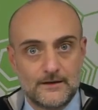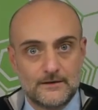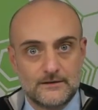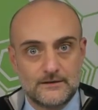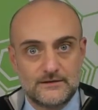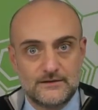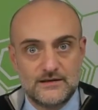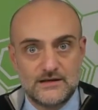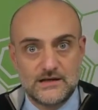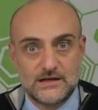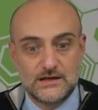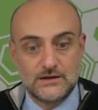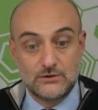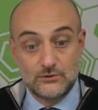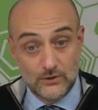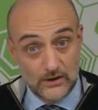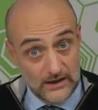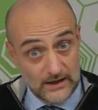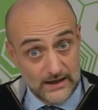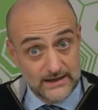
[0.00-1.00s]
the
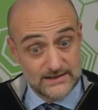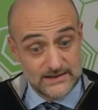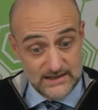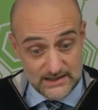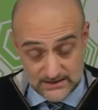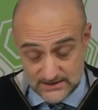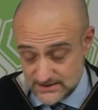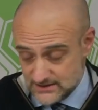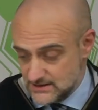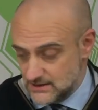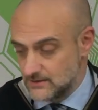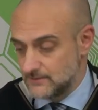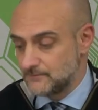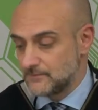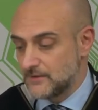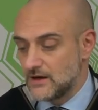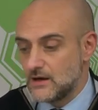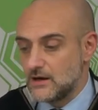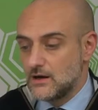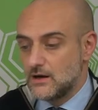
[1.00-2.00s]
new Allied DLC.
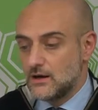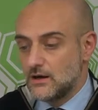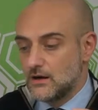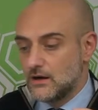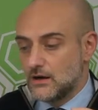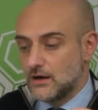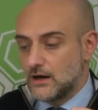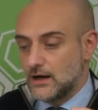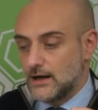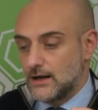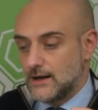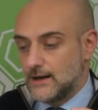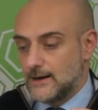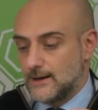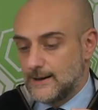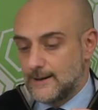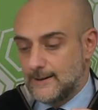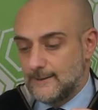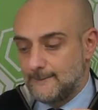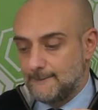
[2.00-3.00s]

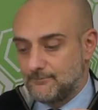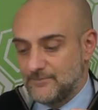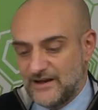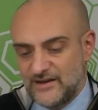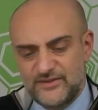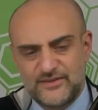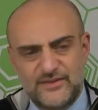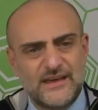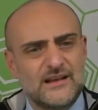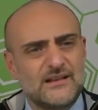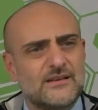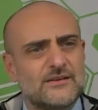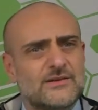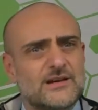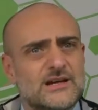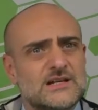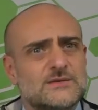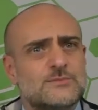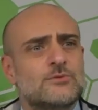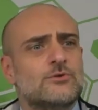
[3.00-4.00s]
I think there
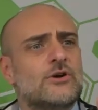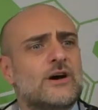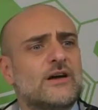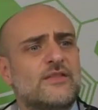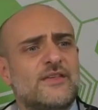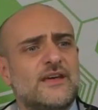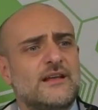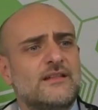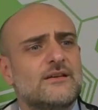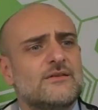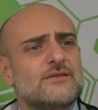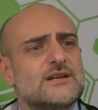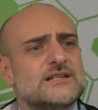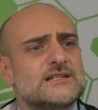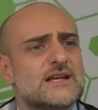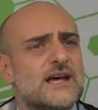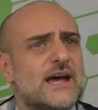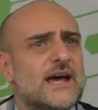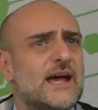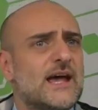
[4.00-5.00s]
is, Bruno, I think there
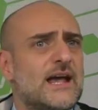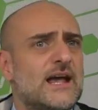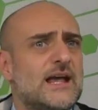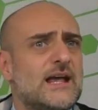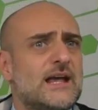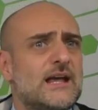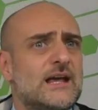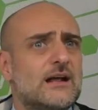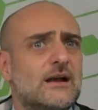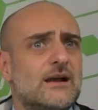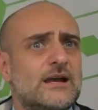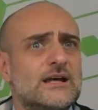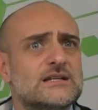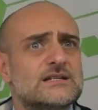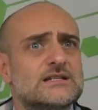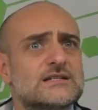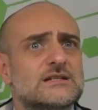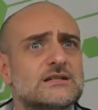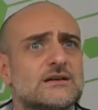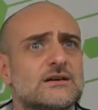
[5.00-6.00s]
is a
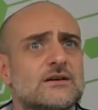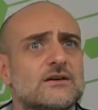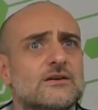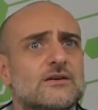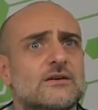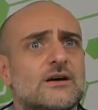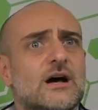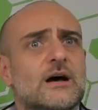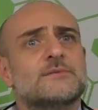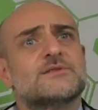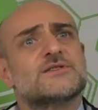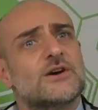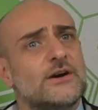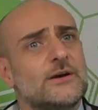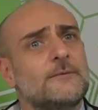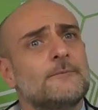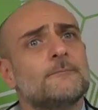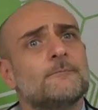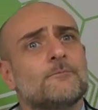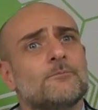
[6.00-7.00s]
list. I'm sorry?
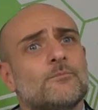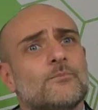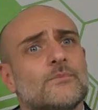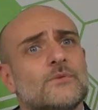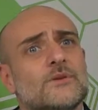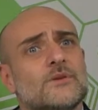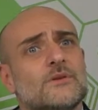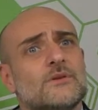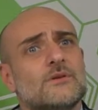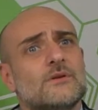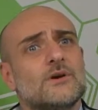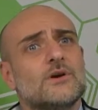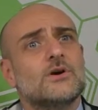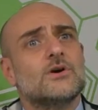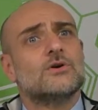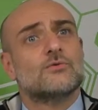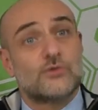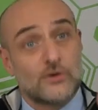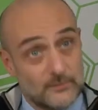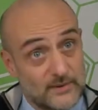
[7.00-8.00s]

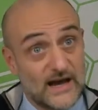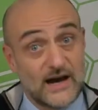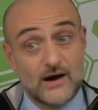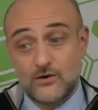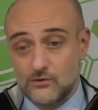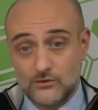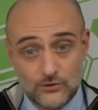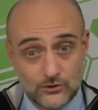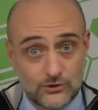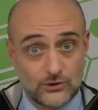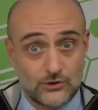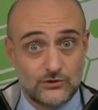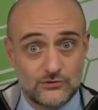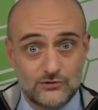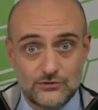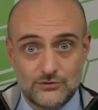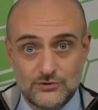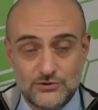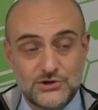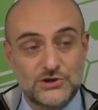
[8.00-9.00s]
From now, good.
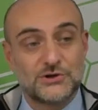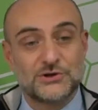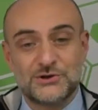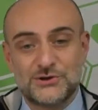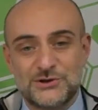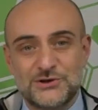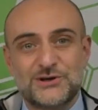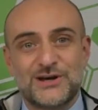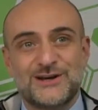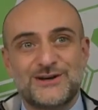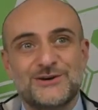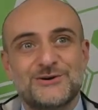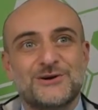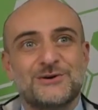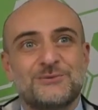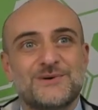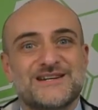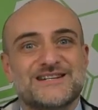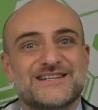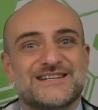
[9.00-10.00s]
So you can go
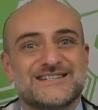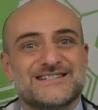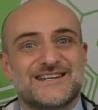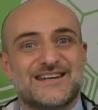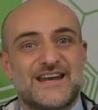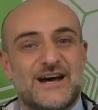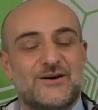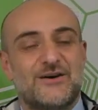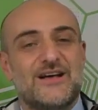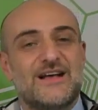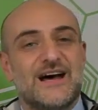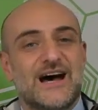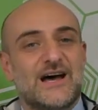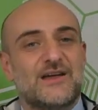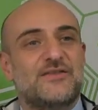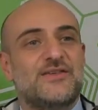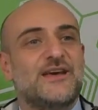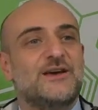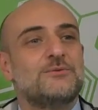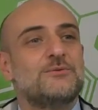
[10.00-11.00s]
and wishlist it now. I
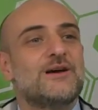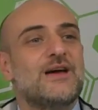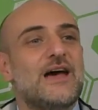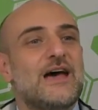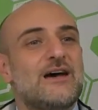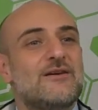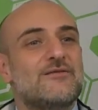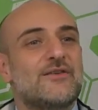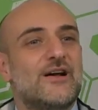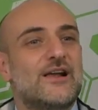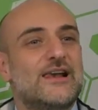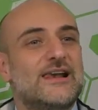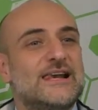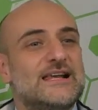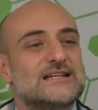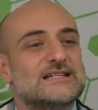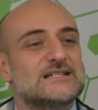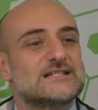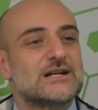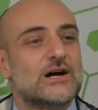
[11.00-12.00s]
think we have a
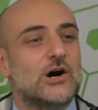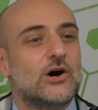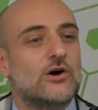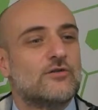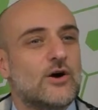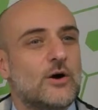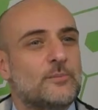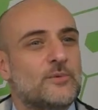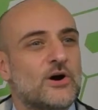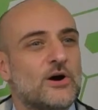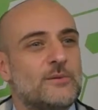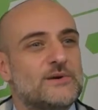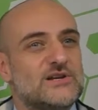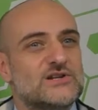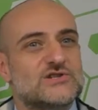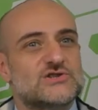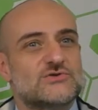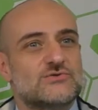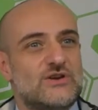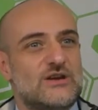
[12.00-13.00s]
list of upcoming
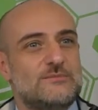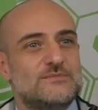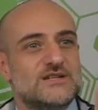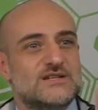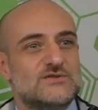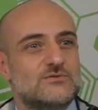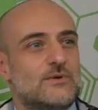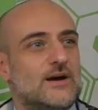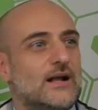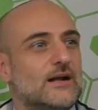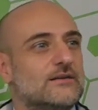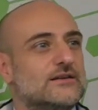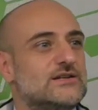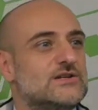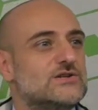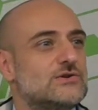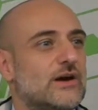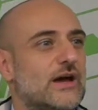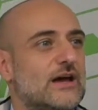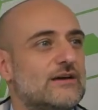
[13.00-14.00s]
streams as well.
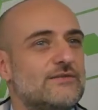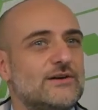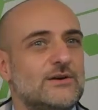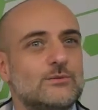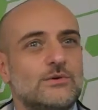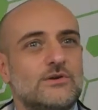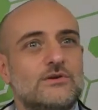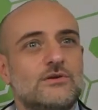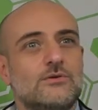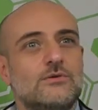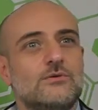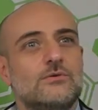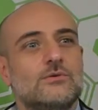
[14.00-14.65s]
Did you have it with you?